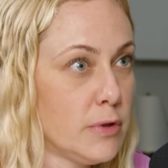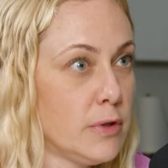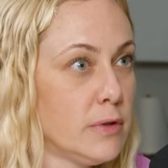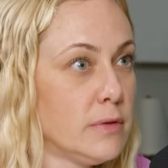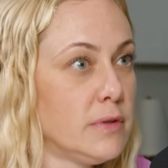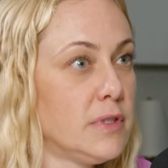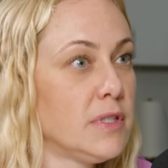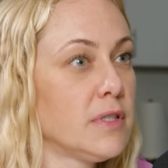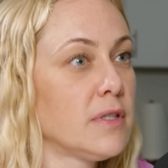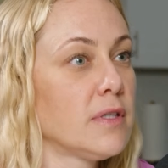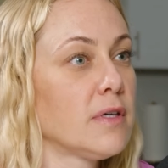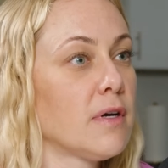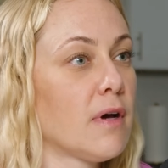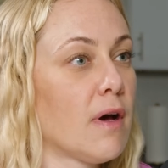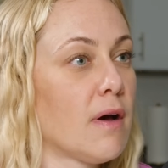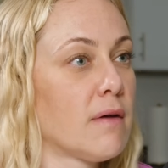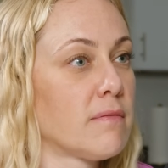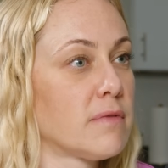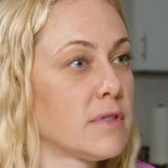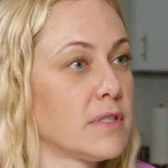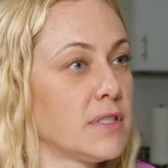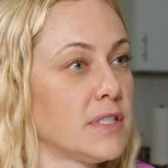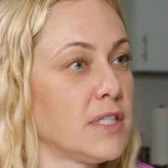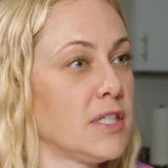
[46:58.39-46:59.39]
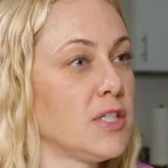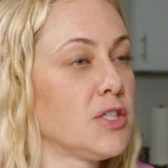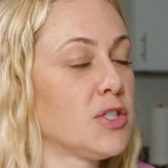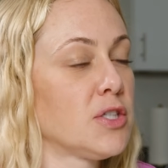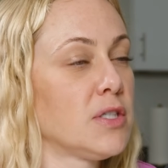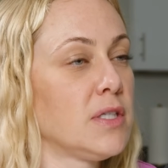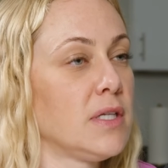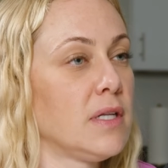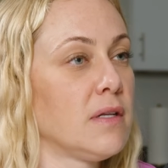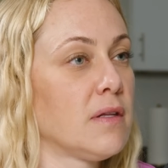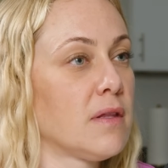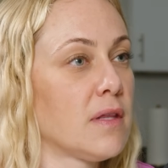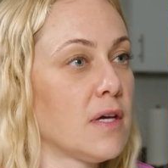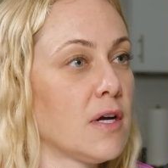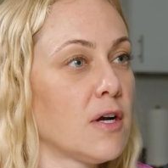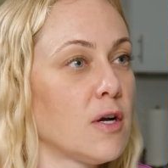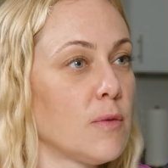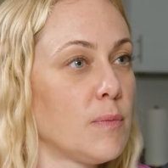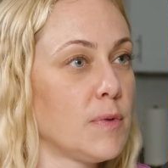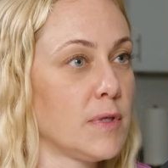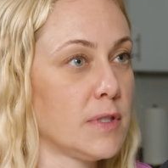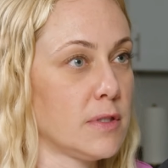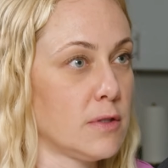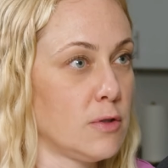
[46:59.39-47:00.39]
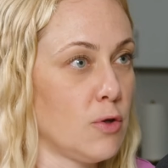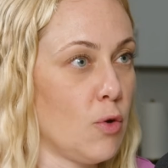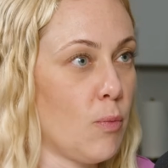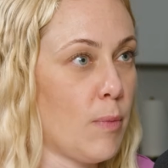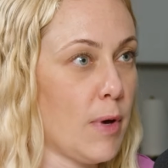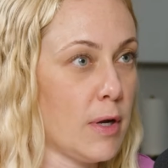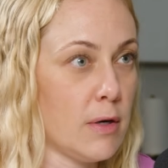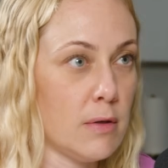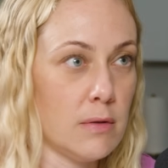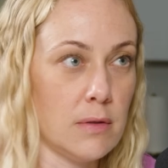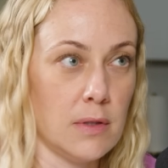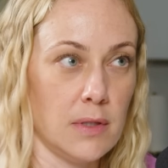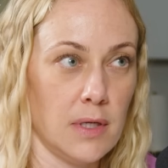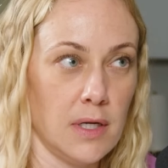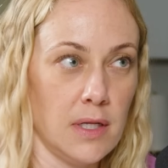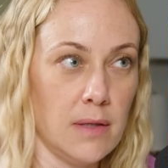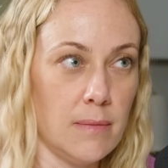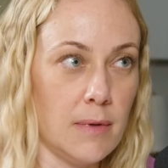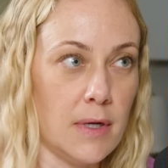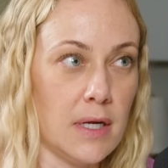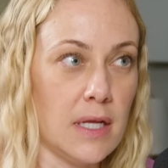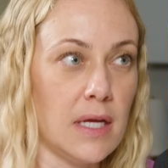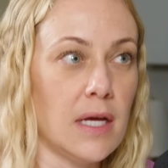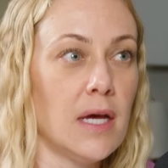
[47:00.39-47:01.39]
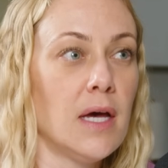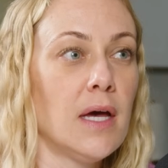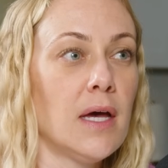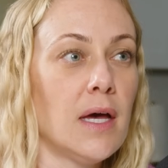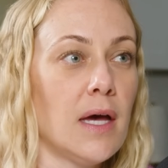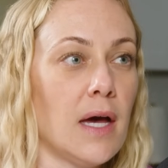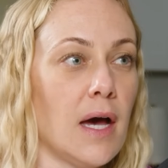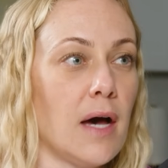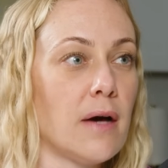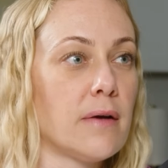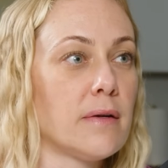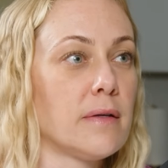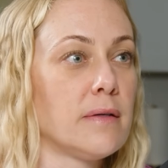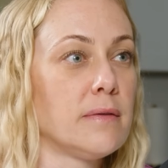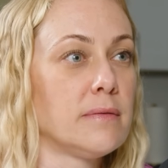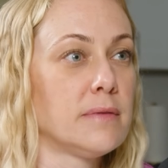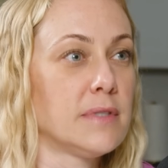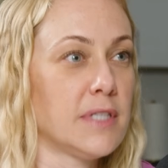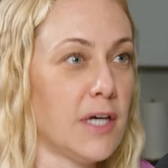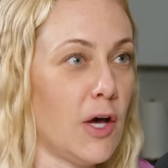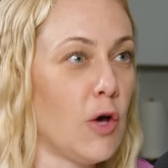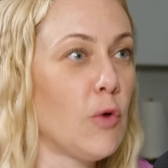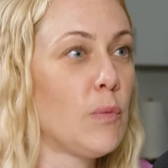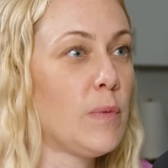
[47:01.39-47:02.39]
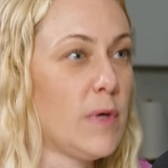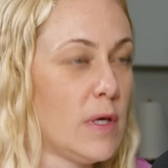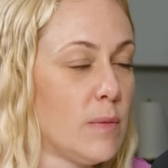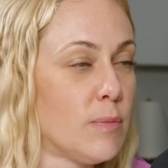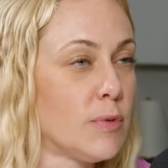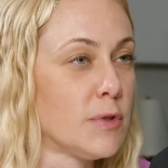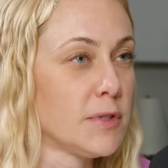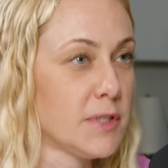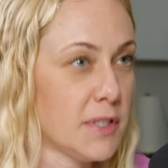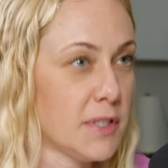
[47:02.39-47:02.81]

you deal in conversation, and therapists know better than anybody how to tell people